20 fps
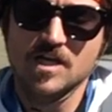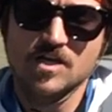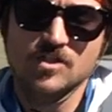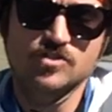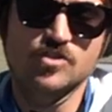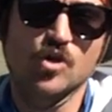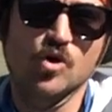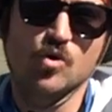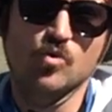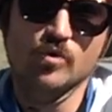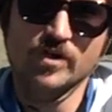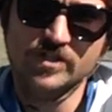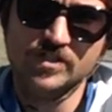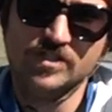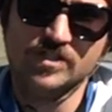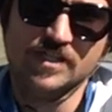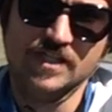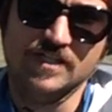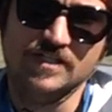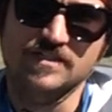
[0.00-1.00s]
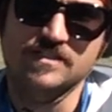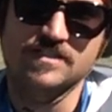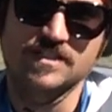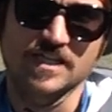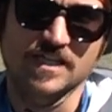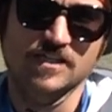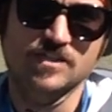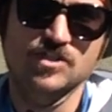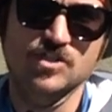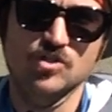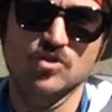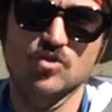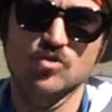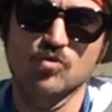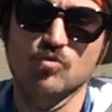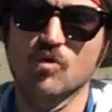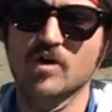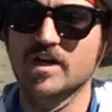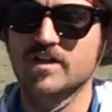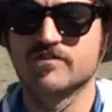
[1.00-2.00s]
So we're just going to stick to
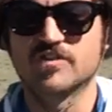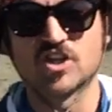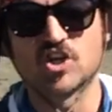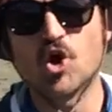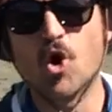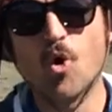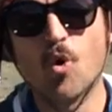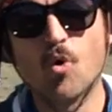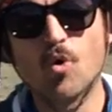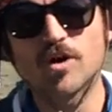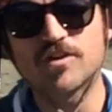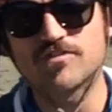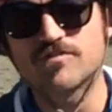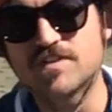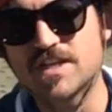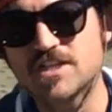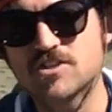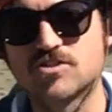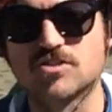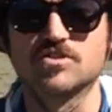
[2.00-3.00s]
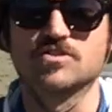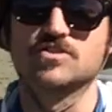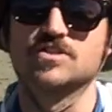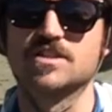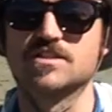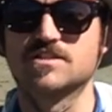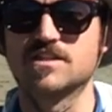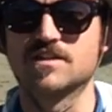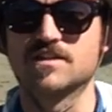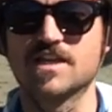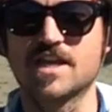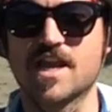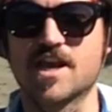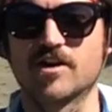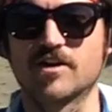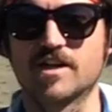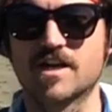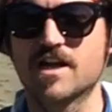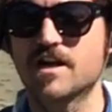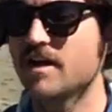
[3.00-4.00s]
one of the core features that's in the
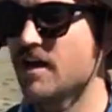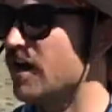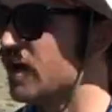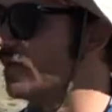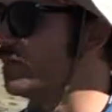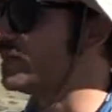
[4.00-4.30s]
area.